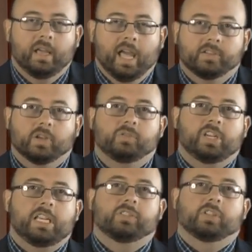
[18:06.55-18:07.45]
And so
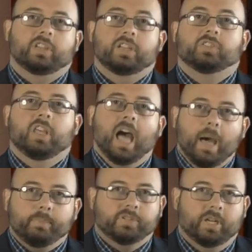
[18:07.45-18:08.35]
Jesus is the
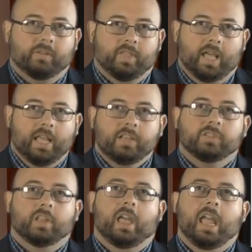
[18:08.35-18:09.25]
opposite of that. He's
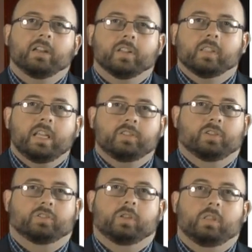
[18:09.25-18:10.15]
the
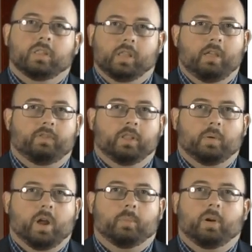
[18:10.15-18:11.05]
antithesis to the thief and the
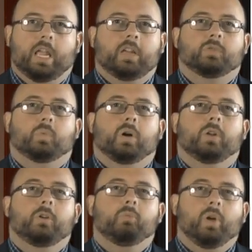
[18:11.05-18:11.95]
robber. He's one
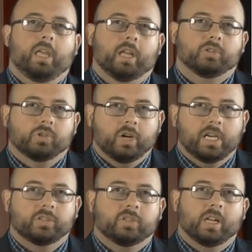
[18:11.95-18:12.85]
whom we can
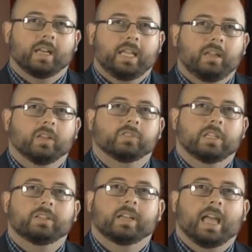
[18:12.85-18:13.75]
trust to lead us
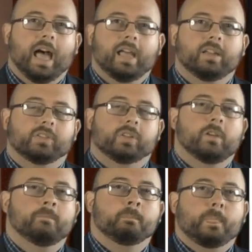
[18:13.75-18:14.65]
and to guide us
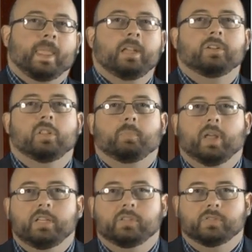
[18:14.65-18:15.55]
into the
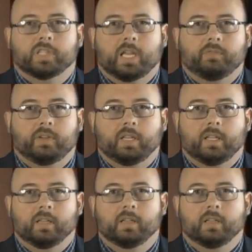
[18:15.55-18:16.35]
place of safety.